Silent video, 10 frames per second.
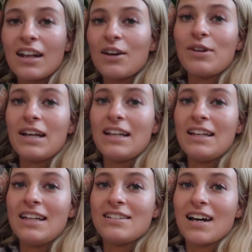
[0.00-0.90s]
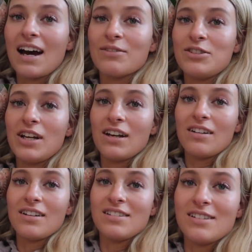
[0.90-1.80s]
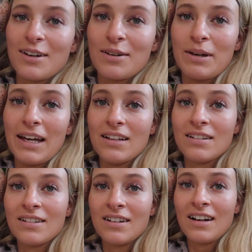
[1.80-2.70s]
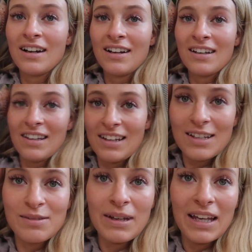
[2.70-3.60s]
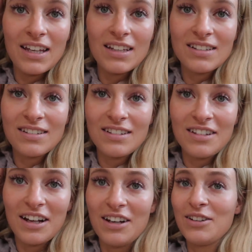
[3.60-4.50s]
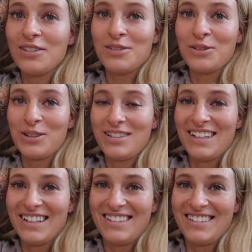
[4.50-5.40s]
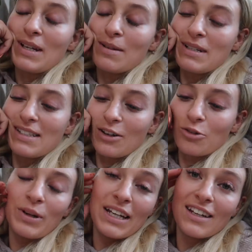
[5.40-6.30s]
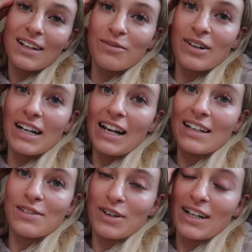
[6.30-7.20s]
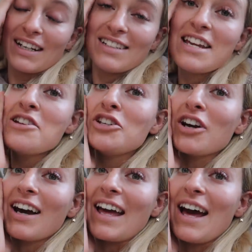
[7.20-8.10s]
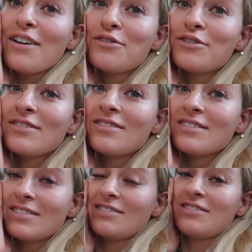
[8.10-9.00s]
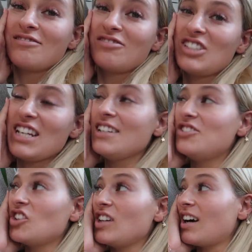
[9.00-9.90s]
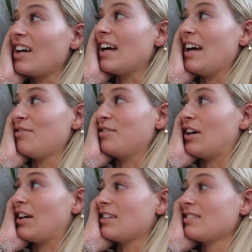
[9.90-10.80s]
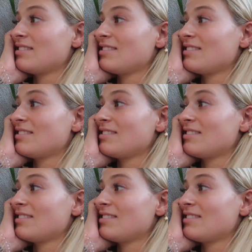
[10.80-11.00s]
and I really need to have a chill because look at me, that's me, I look exhausted. It's been a busy old week and I'm very glad it's Friday. TGIF, TGIF Niall.